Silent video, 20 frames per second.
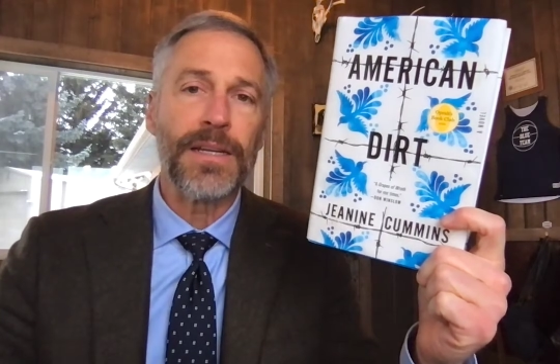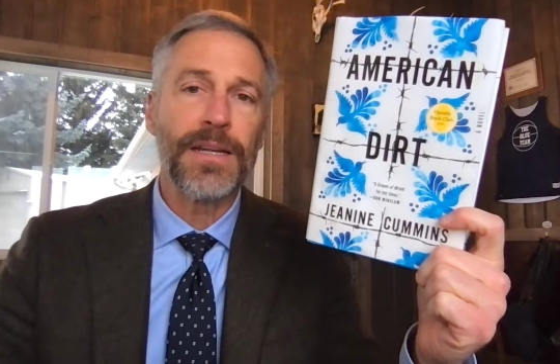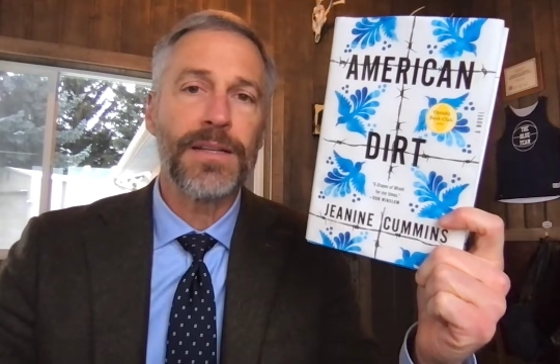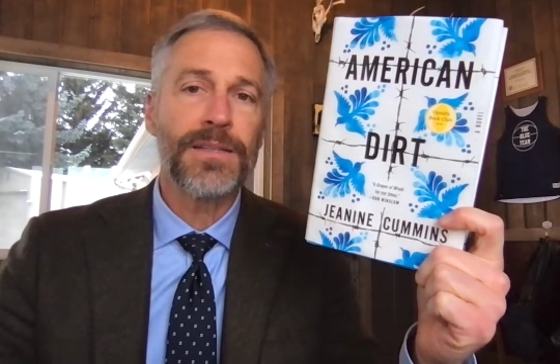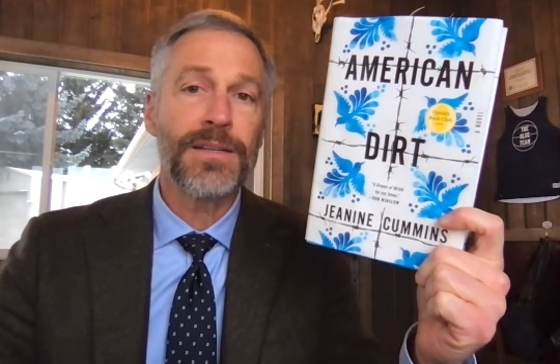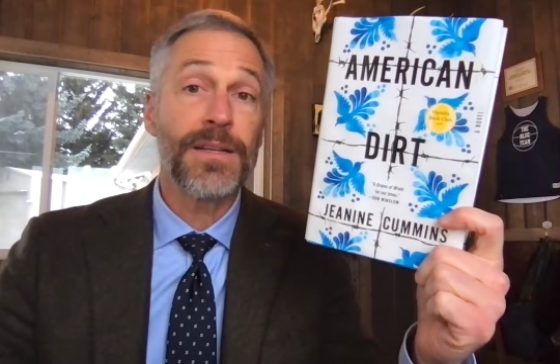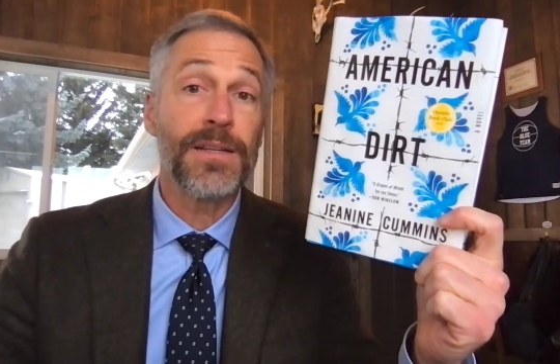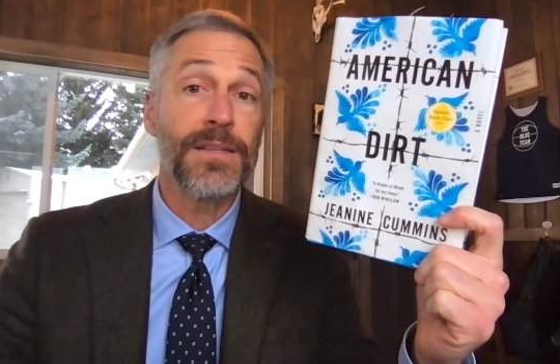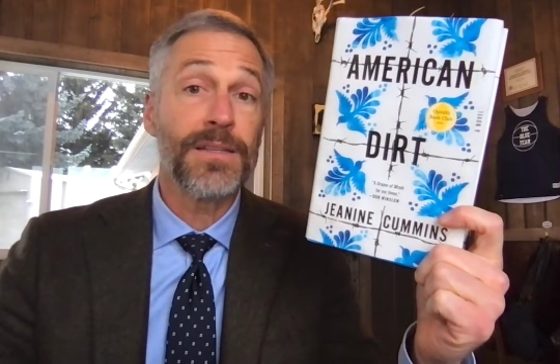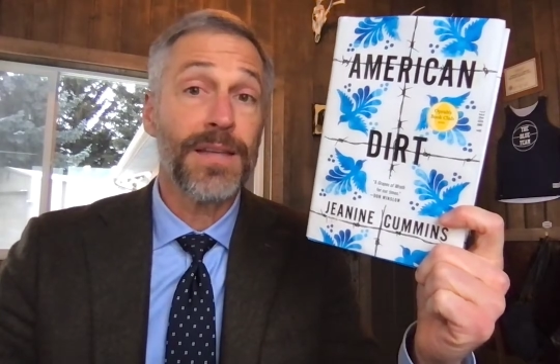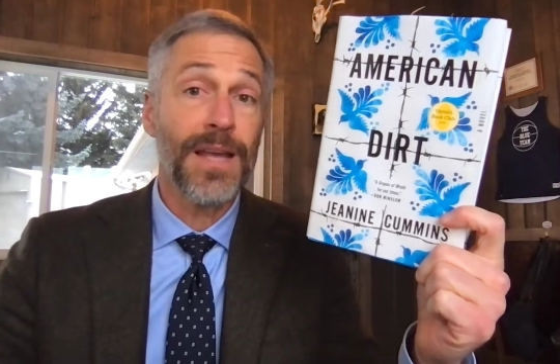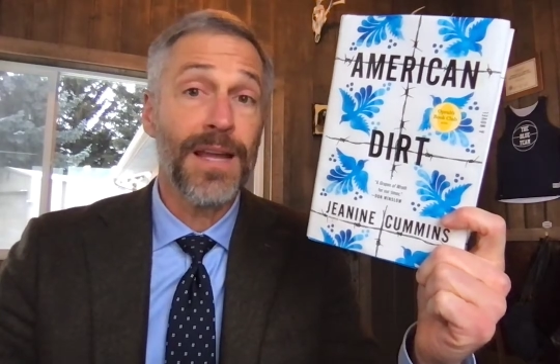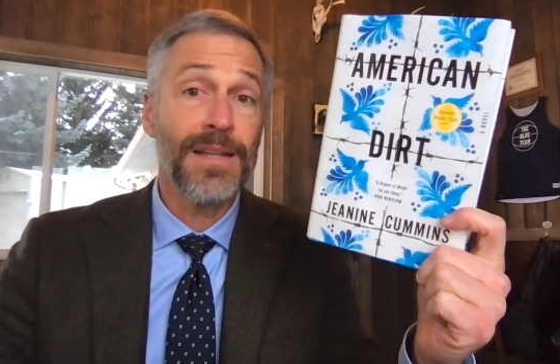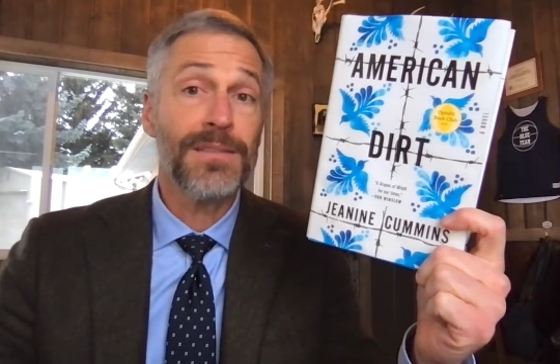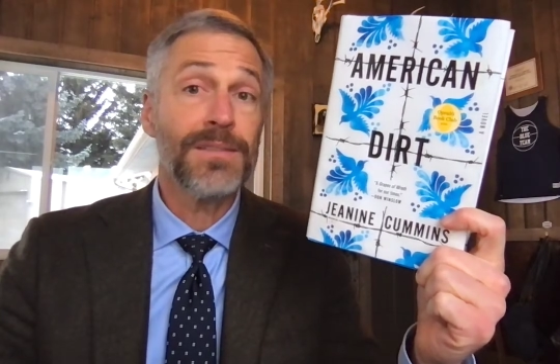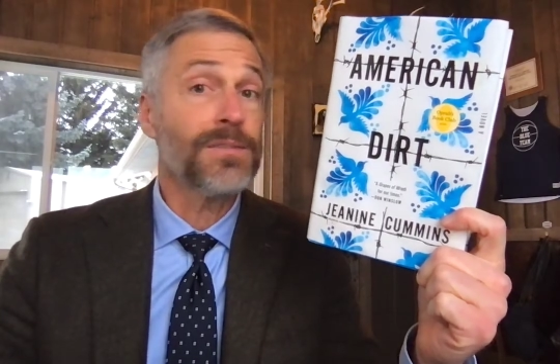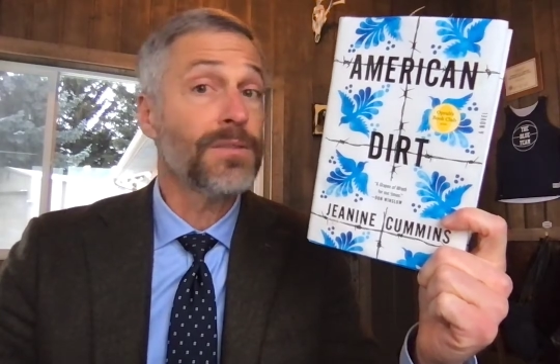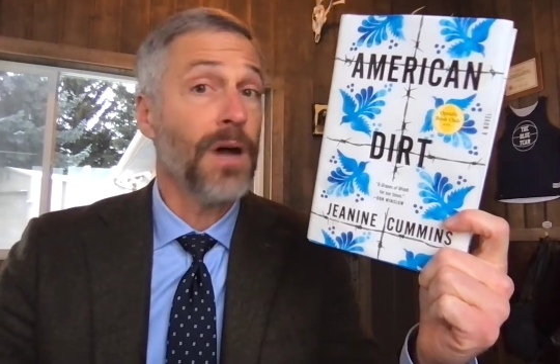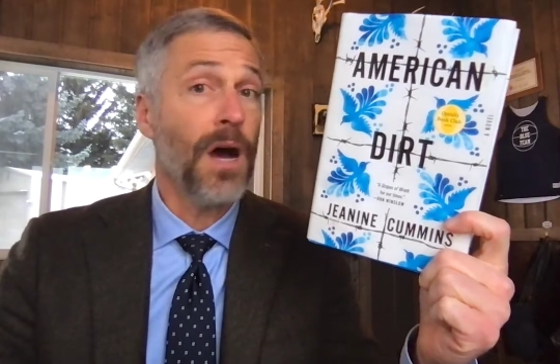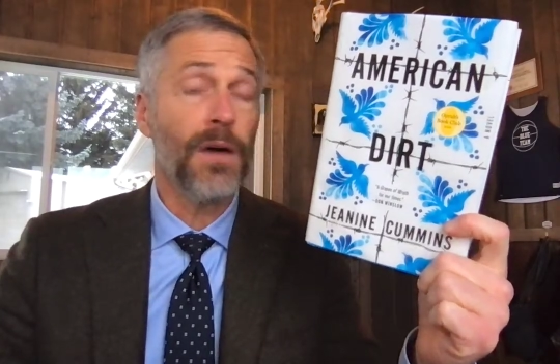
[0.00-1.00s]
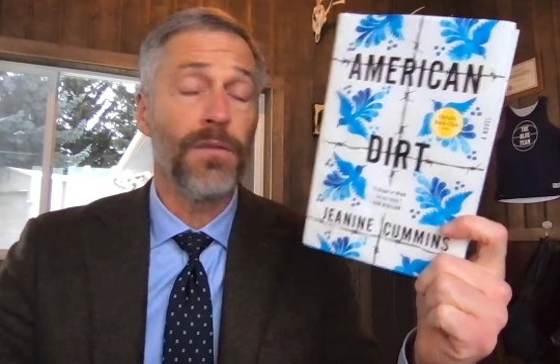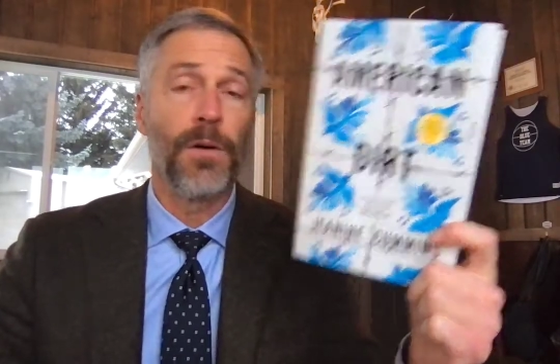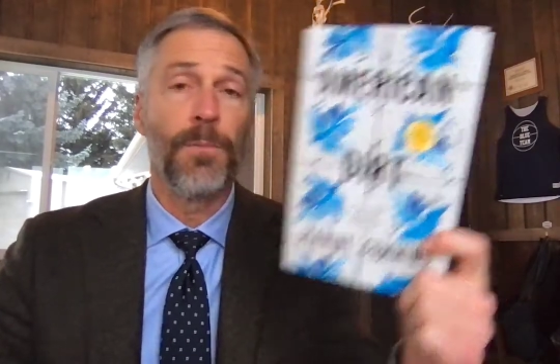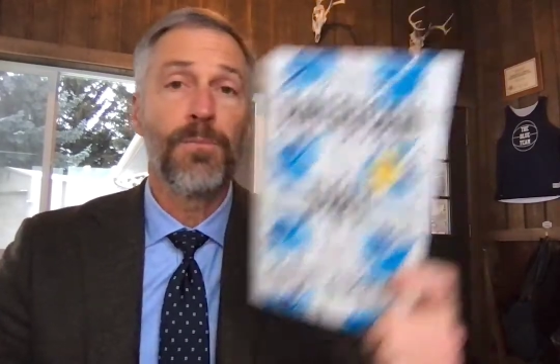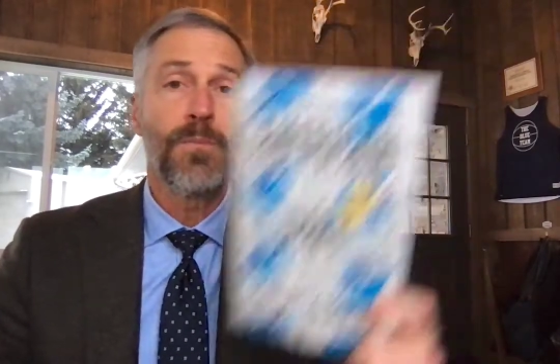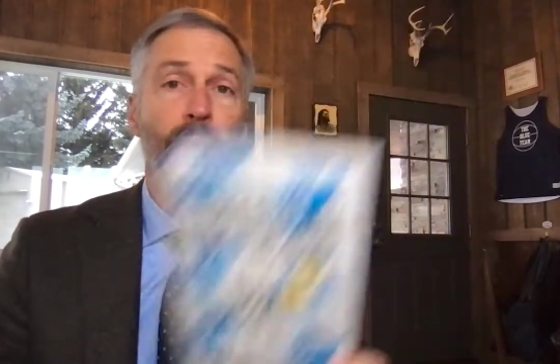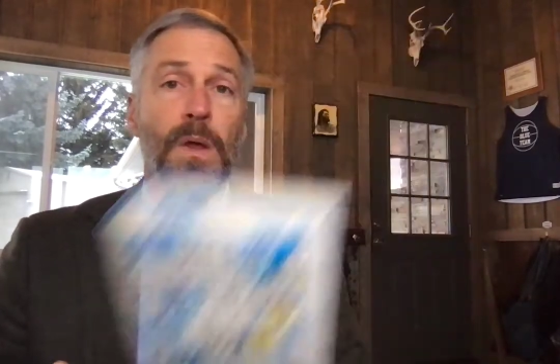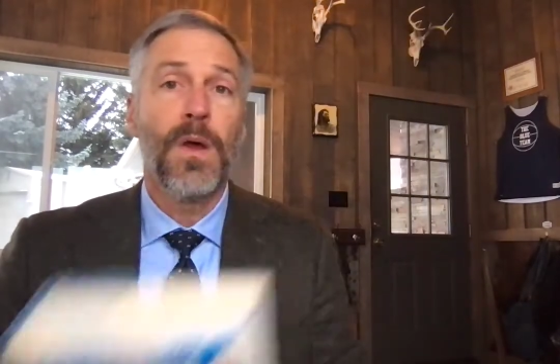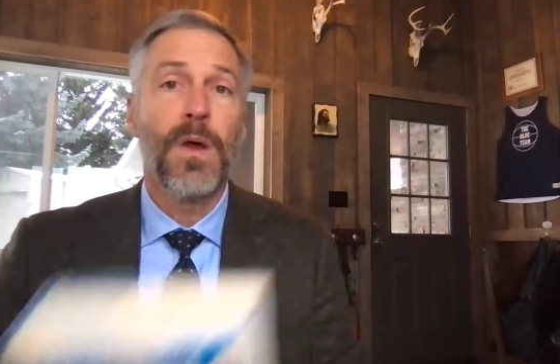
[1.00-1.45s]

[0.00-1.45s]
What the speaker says: It's an intense novel